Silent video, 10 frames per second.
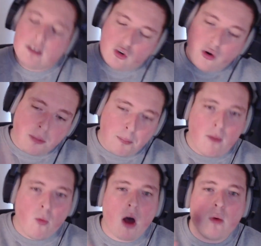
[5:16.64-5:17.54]
Chris
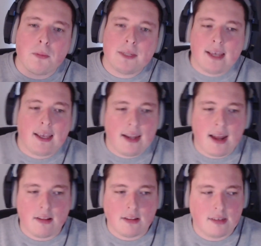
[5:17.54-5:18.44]
Benoit will be taken
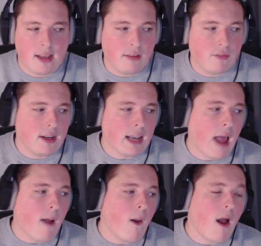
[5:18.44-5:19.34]
out of the save.
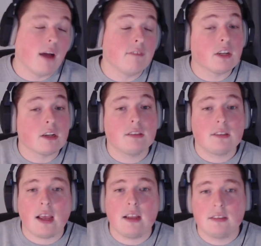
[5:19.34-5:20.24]
Now, I've done a
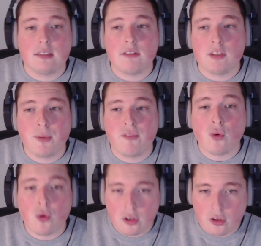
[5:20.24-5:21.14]
series
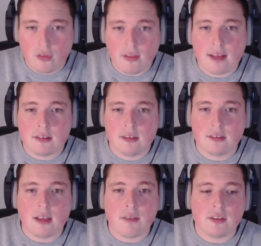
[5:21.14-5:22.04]
before, the
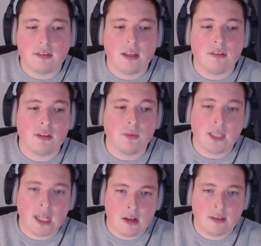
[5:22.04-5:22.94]
2007 series that we
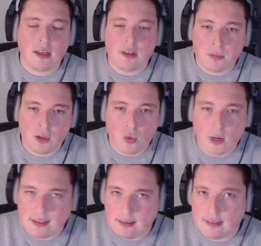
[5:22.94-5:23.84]
did on TW
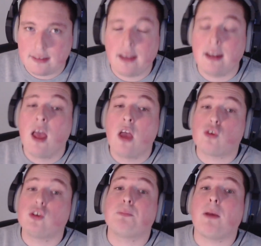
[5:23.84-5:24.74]
2016.
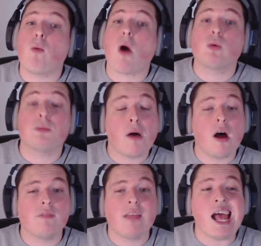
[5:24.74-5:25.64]
Chris Benoit was
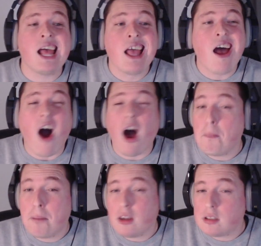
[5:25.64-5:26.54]
part of that. I
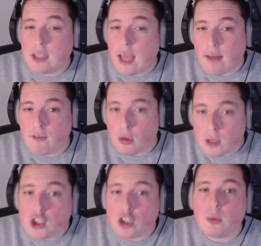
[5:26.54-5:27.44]
personally have no
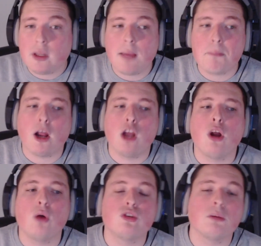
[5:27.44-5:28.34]
issue with it, but I
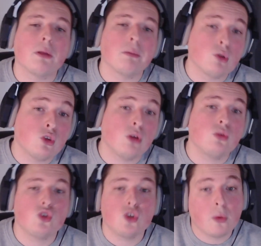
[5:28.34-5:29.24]
know some people do.
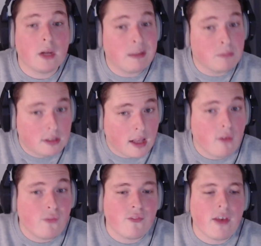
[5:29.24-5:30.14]
Stuart
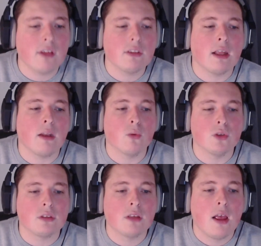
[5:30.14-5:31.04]
himself felt that it
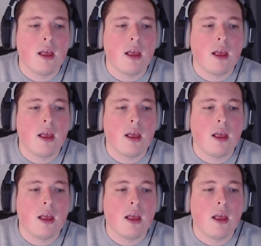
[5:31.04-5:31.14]
was